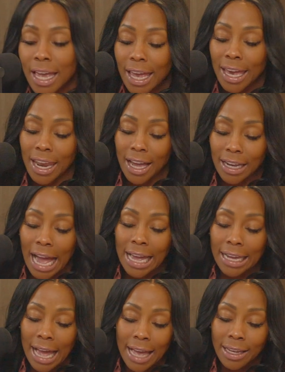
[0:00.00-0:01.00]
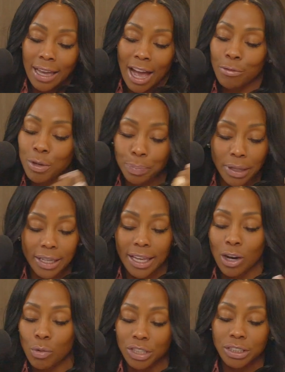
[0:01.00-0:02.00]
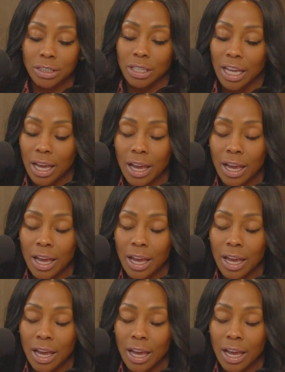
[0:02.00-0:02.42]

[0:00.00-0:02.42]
And I replay that question